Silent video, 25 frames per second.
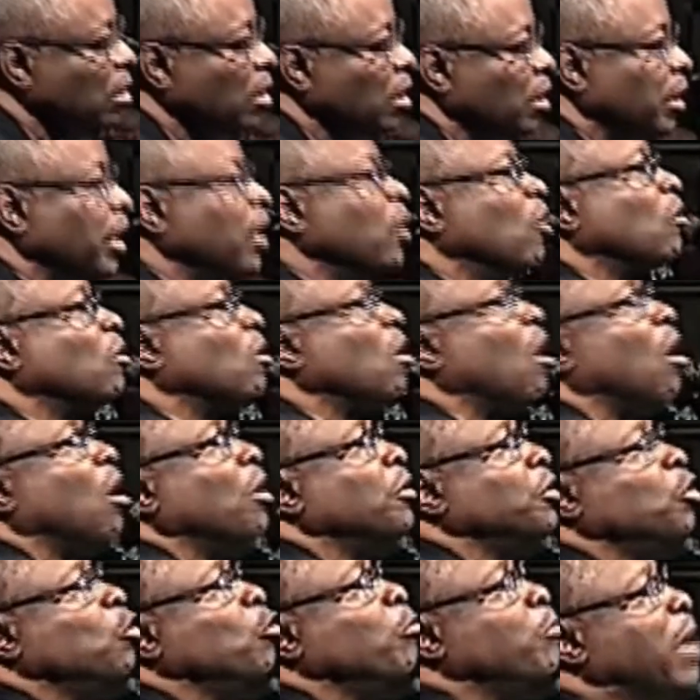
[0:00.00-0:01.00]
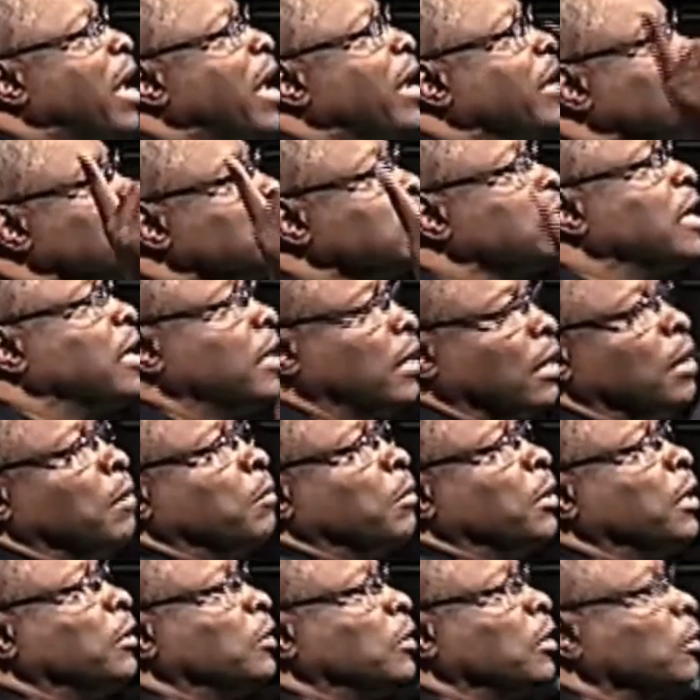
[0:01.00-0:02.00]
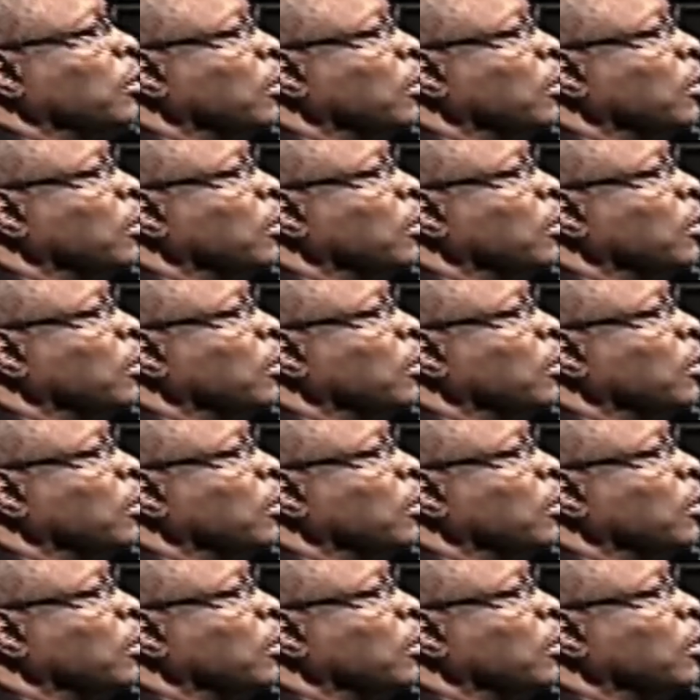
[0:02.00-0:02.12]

They'll call you back and say, come get your